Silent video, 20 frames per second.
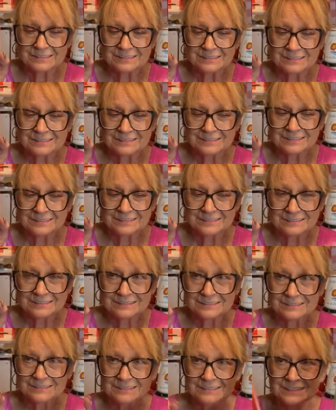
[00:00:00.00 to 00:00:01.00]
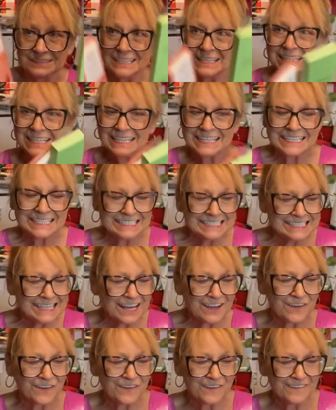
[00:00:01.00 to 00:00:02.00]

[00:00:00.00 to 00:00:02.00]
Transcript: (silence)